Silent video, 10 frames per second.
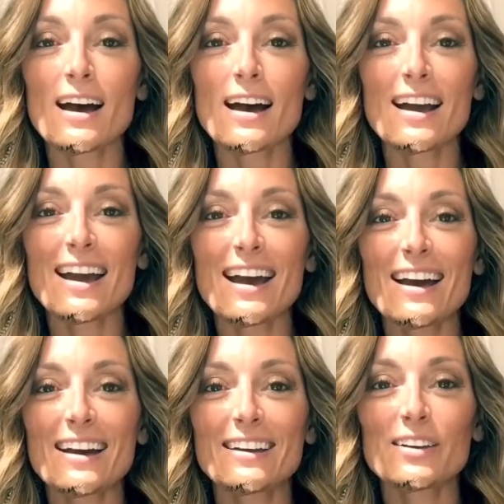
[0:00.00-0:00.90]
I
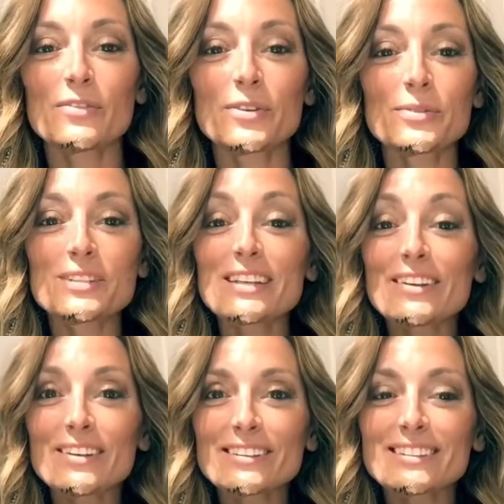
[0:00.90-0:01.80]
had a few
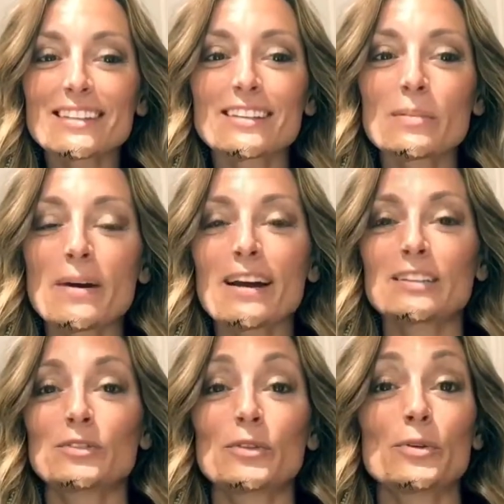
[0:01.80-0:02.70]
tears in the
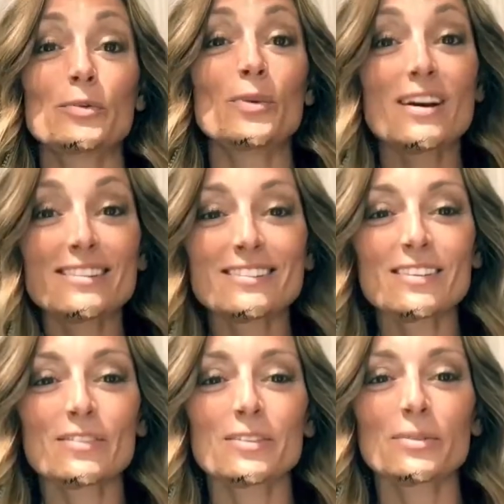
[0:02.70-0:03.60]
past few runs
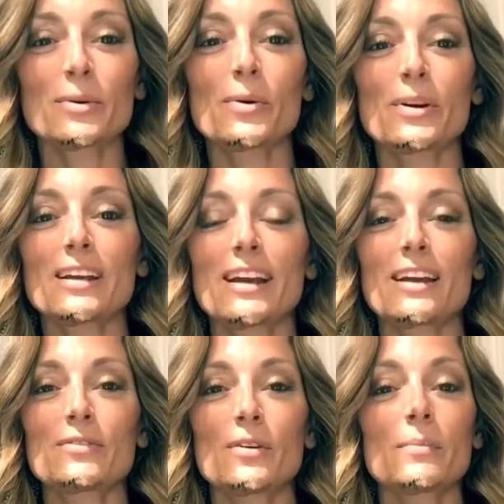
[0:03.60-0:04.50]
of this recording
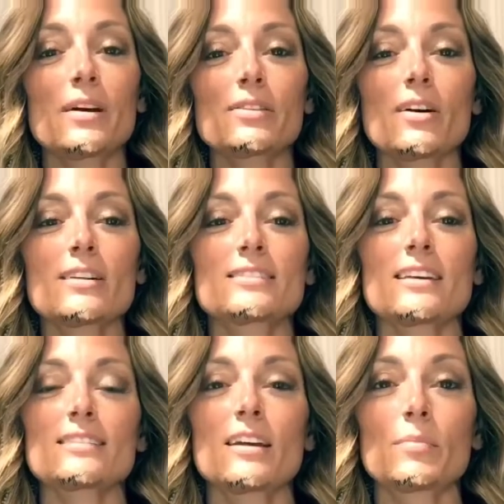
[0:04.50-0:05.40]
and from my thoughts
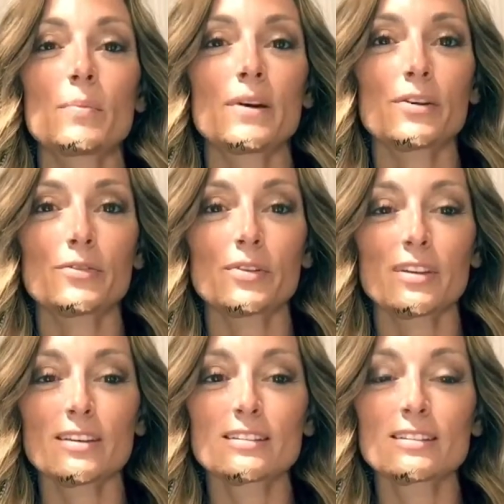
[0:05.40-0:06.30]
as I prepared for
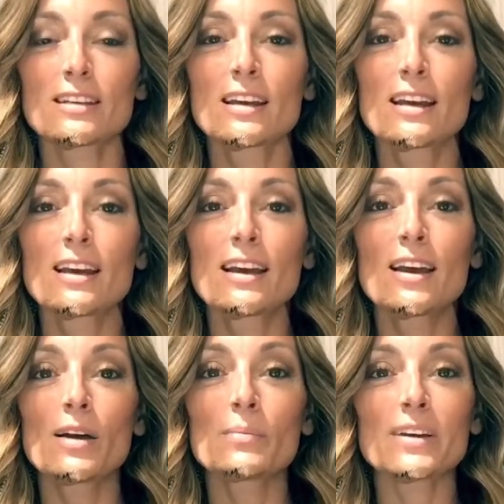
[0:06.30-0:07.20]
this.
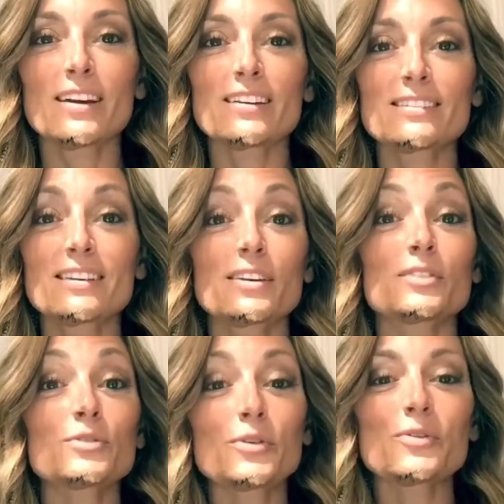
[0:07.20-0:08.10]
Because a
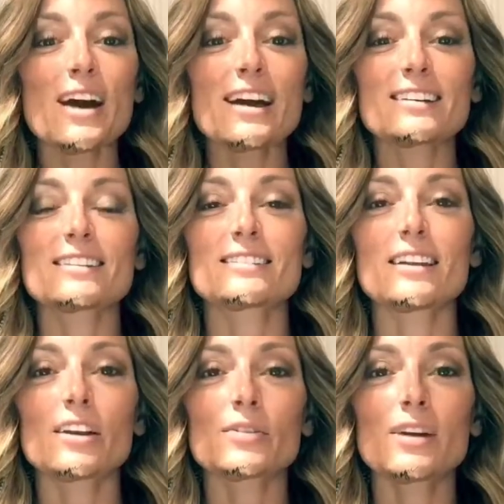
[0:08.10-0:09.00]
true fact is that
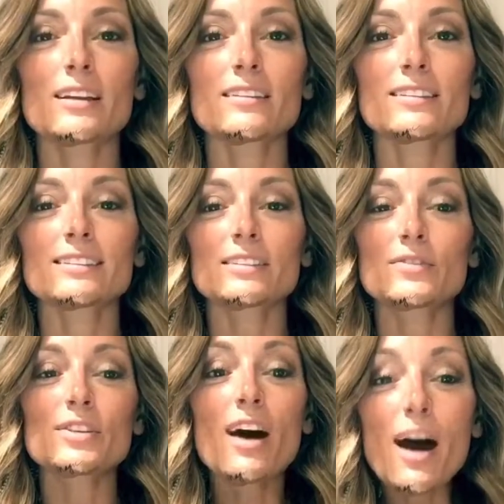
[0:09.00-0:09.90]
I created the list of
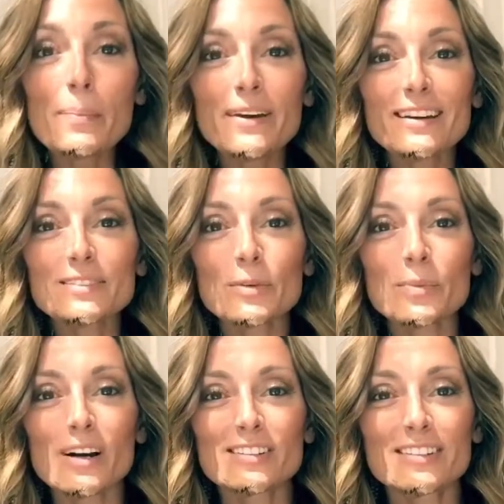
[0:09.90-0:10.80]
topics for
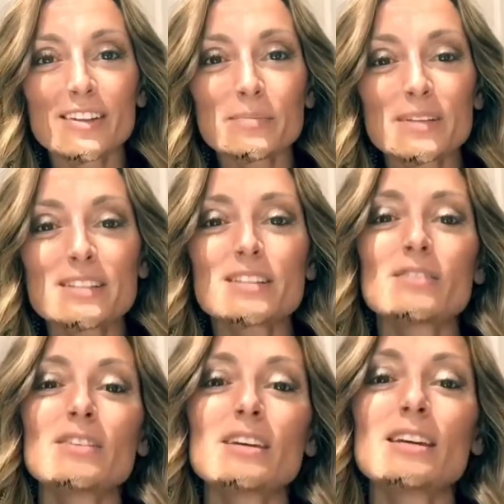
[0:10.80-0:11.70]
Project Love Me
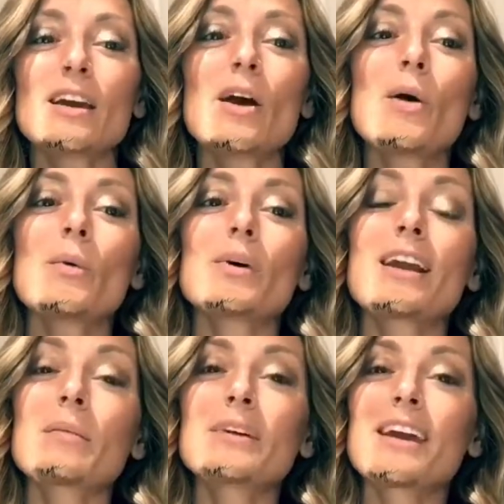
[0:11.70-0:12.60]
TV when
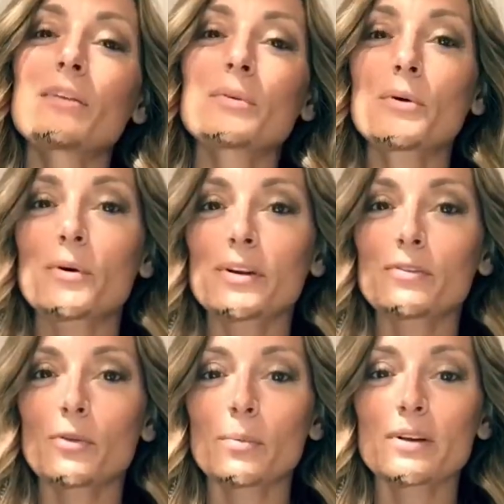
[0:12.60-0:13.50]
I began recording
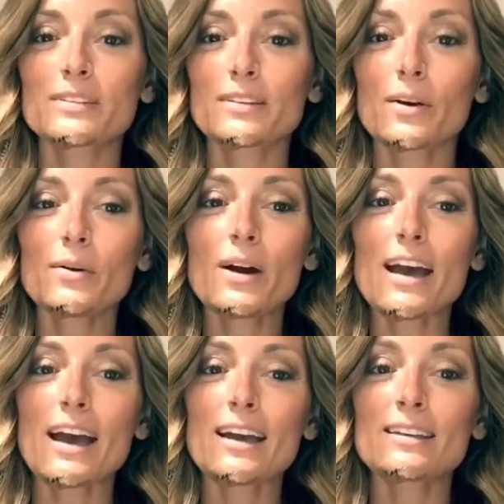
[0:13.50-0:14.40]
4 months ago
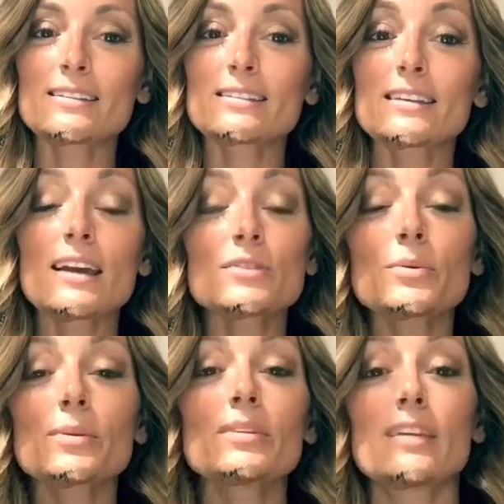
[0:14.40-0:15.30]
and
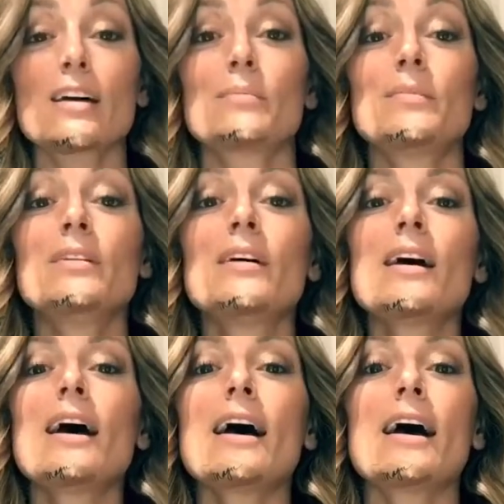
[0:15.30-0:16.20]
scheduled them
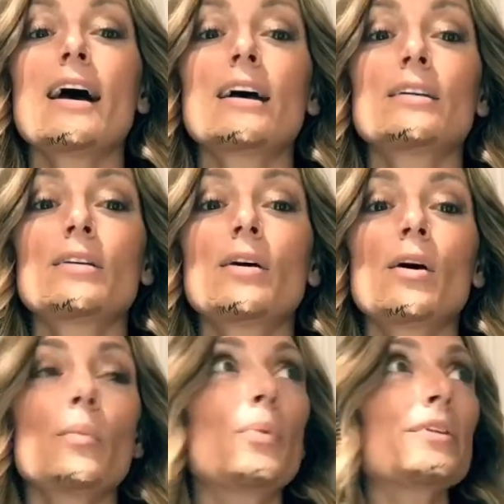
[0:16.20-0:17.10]
and
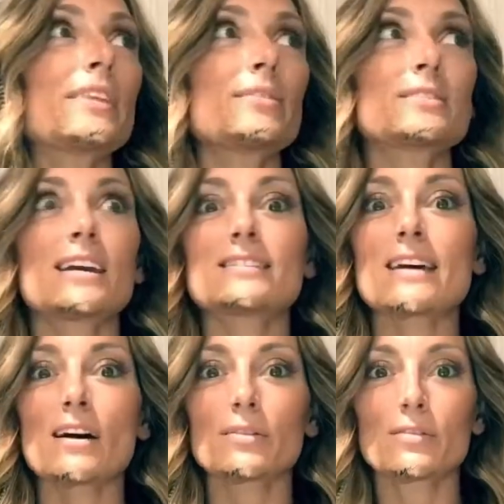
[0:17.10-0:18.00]
put those dates
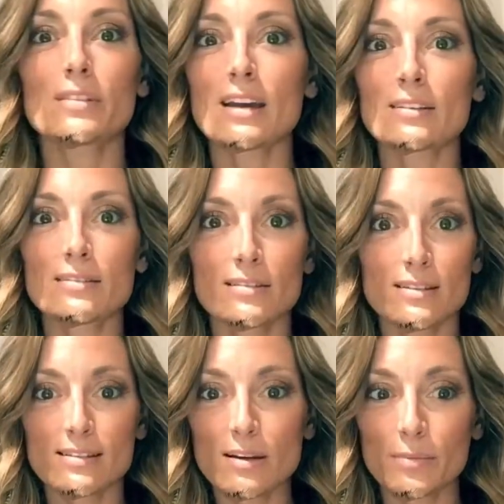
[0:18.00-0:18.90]
out to the end of
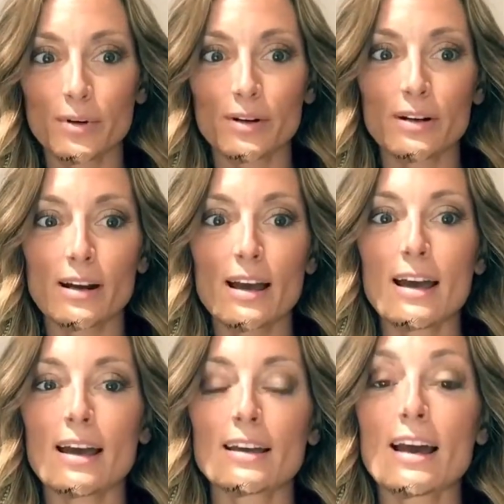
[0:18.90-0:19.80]
December.
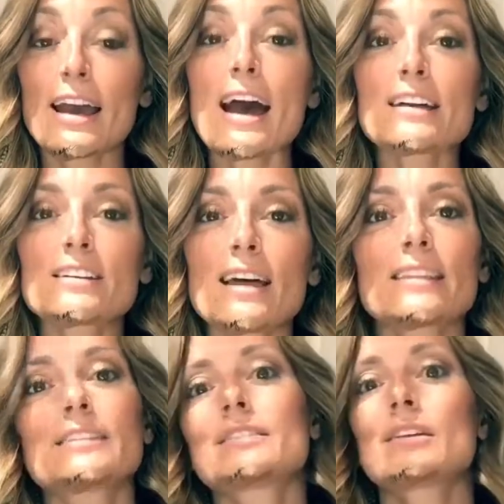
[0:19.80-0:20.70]
And I add to that
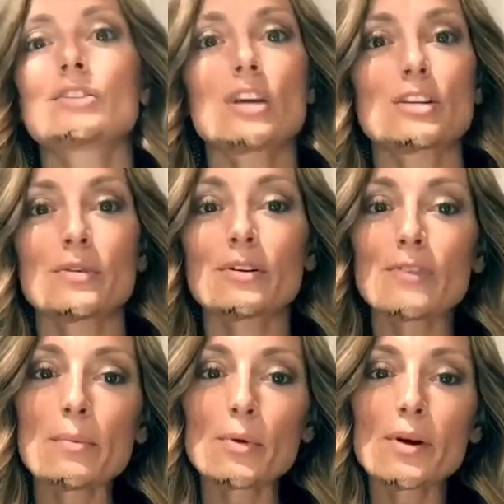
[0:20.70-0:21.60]
list into January and
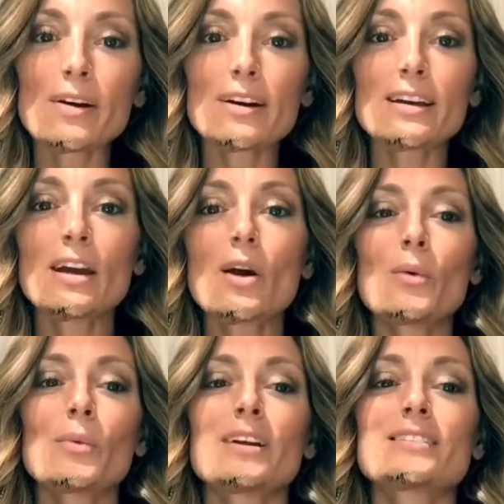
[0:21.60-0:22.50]
February
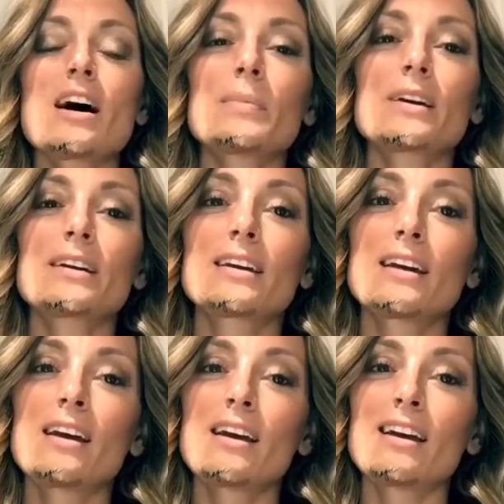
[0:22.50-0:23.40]
when a topic
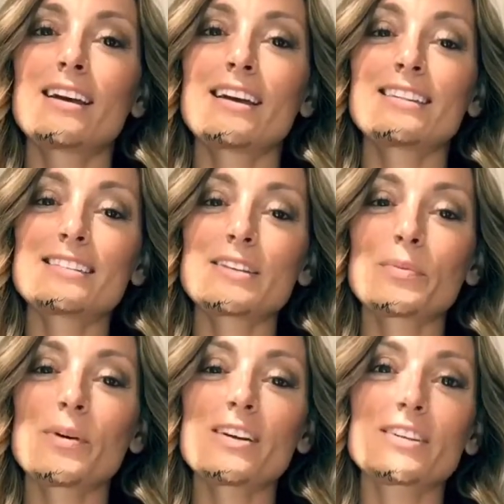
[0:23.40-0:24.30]
in this year
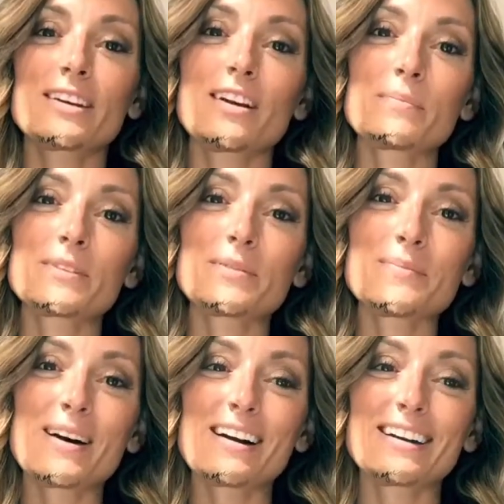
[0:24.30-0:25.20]
project comes to
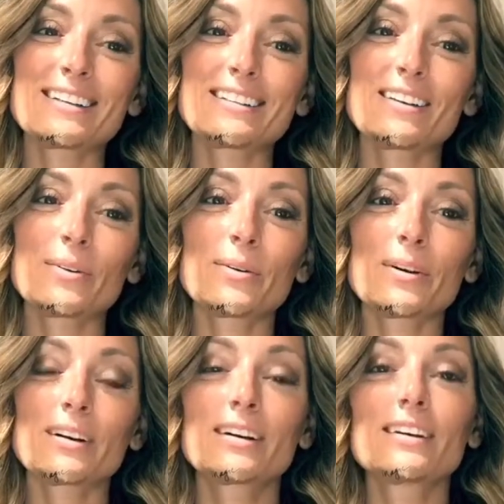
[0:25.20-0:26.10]
mind
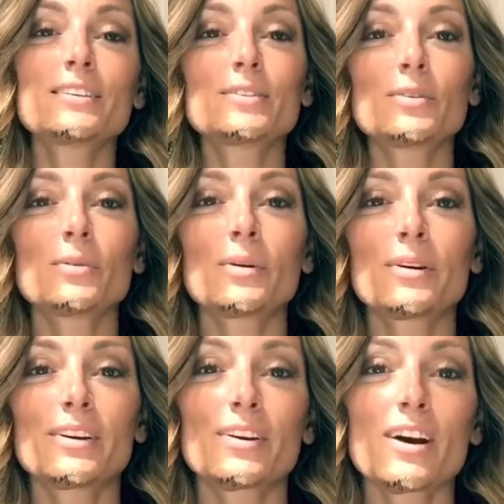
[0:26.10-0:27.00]
or to
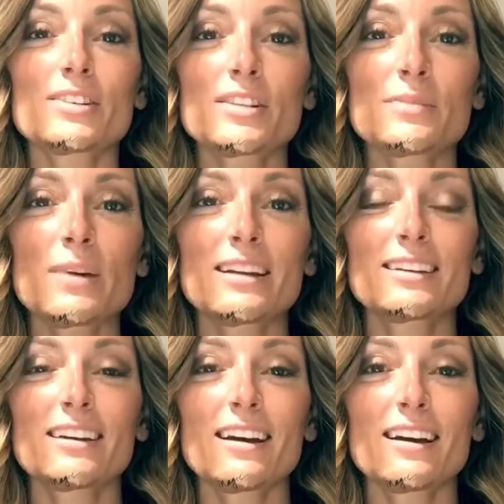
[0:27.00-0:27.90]
your conscious mind,
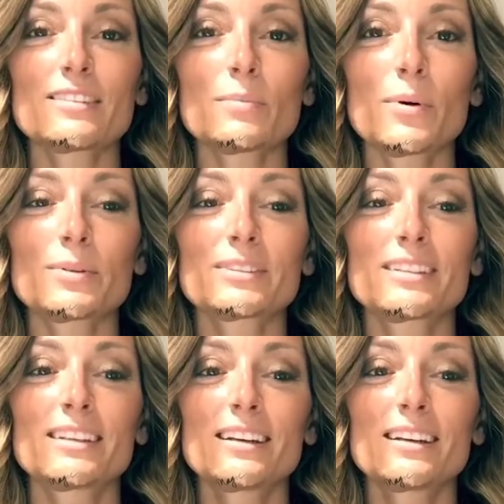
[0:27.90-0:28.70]
I suppose.